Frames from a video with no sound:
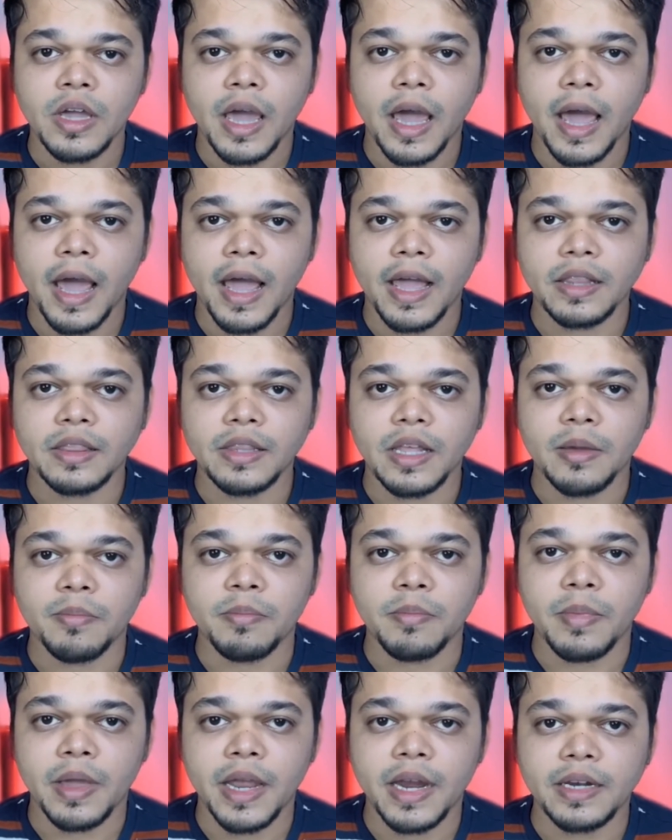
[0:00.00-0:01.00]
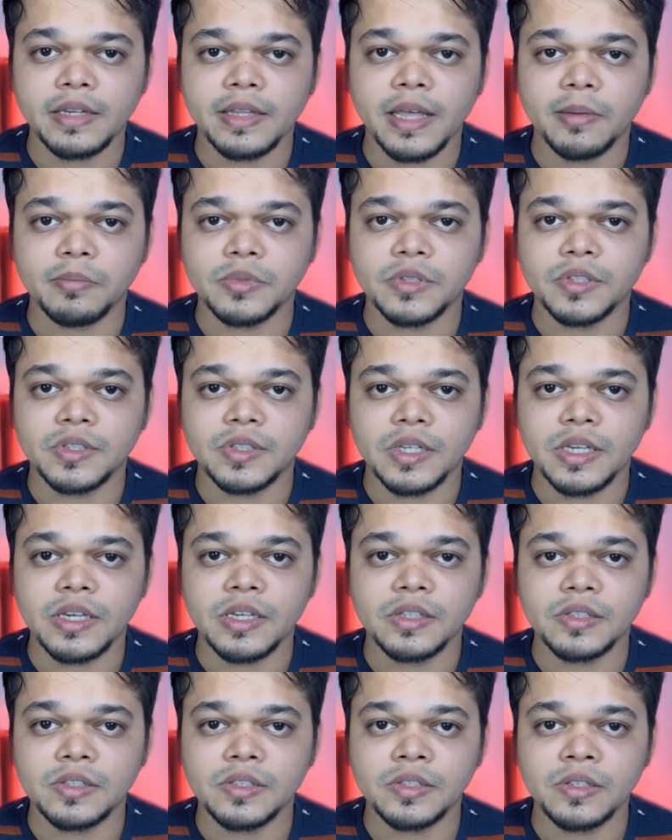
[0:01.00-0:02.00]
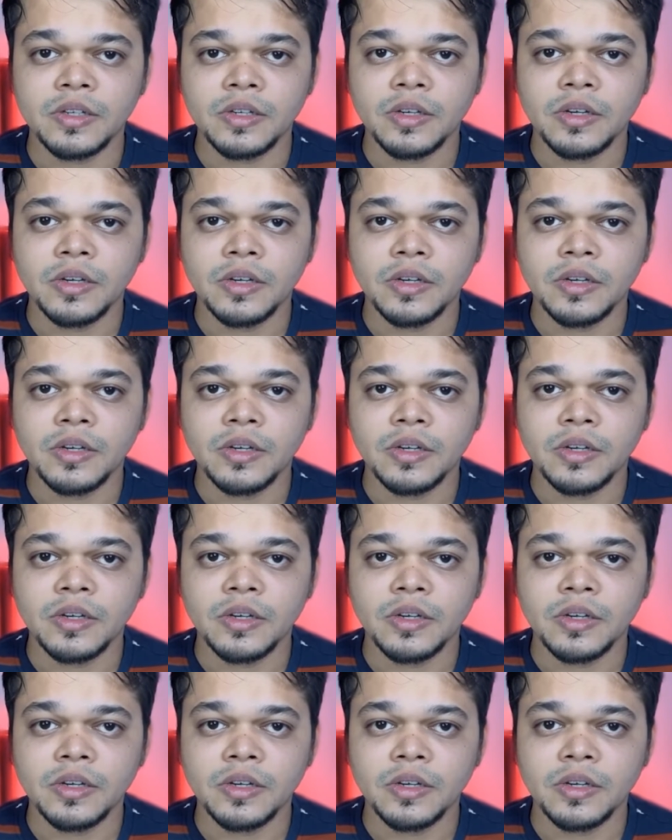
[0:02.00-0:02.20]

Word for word: and they made them cease